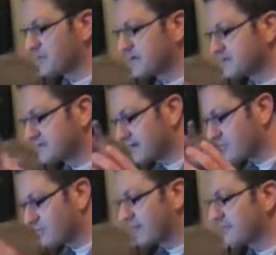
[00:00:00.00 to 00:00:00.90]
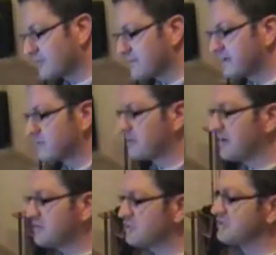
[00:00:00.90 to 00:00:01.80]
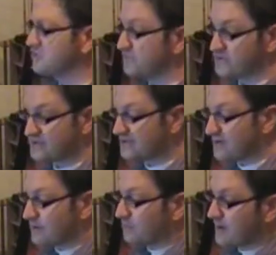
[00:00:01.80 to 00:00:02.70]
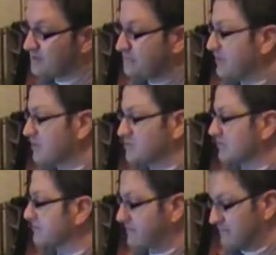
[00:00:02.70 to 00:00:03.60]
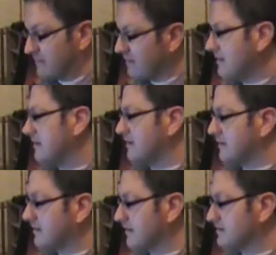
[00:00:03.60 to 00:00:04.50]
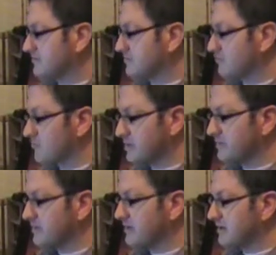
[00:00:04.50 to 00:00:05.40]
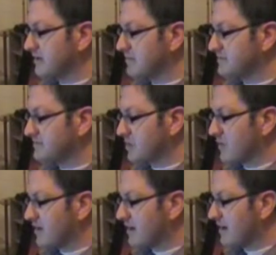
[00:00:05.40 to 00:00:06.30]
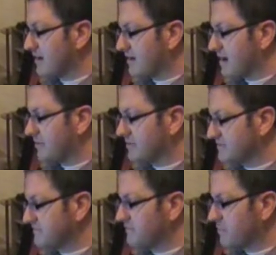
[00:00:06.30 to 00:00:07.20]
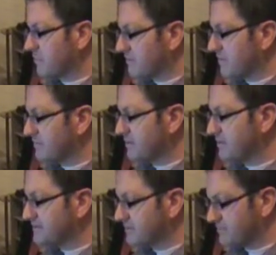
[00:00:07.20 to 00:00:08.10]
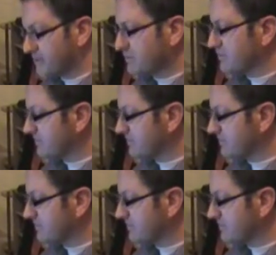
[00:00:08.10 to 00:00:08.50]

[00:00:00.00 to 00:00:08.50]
it and set it right there in that location. And she was just taking random pictures, and an extremely bizarre and anomalous form appears in the picture.